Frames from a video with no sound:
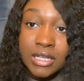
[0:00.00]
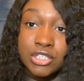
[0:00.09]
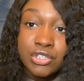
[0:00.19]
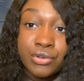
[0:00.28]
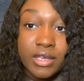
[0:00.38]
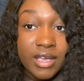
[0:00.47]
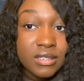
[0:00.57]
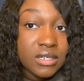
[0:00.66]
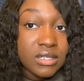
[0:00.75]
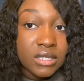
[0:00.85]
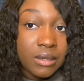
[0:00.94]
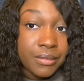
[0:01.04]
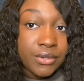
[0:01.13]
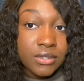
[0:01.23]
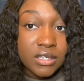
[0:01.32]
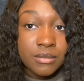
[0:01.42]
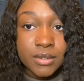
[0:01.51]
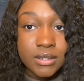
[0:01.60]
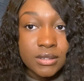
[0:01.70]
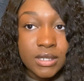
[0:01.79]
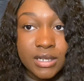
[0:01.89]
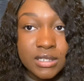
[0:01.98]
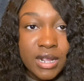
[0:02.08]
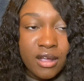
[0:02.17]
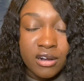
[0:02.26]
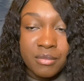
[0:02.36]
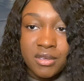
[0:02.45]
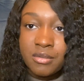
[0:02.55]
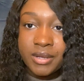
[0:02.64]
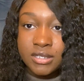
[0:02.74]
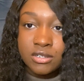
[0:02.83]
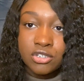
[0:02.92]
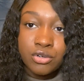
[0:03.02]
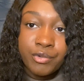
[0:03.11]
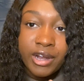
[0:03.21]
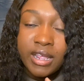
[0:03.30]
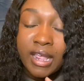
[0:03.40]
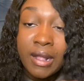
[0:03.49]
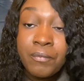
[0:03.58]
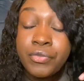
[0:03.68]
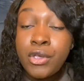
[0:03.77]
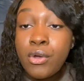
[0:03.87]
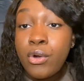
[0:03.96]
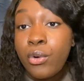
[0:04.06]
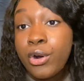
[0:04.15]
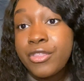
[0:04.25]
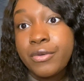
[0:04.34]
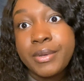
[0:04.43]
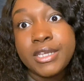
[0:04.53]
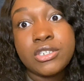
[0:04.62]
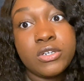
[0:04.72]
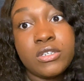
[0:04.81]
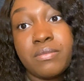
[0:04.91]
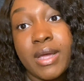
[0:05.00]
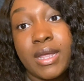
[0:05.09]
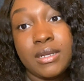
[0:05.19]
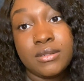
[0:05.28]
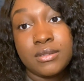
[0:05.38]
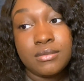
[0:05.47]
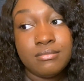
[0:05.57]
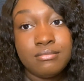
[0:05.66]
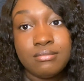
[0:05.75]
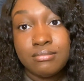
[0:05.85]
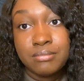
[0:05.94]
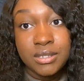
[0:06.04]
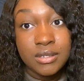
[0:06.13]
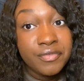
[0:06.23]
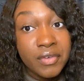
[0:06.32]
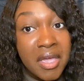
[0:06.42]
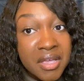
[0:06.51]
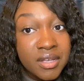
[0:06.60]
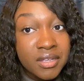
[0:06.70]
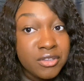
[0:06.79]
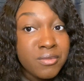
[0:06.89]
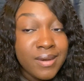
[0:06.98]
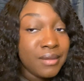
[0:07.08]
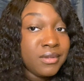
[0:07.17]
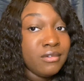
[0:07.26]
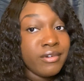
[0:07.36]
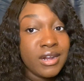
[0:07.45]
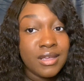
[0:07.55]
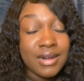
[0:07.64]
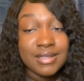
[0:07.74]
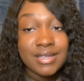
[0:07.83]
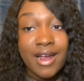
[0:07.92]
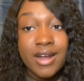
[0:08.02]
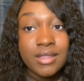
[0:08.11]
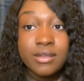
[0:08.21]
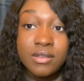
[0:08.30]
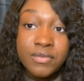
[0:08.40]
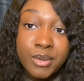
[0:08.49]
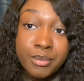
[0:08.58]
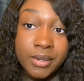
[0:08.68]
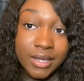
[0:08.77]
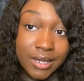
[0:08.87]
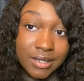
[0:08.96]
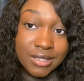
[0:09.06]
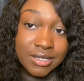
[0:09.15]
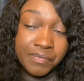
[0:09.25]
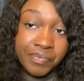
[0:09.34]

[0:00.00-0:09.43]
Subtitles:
So yeah, it's in the same building, but that's not going to be the place that you're renting. Or the pictures might be fake. You might be renting an entirely different place.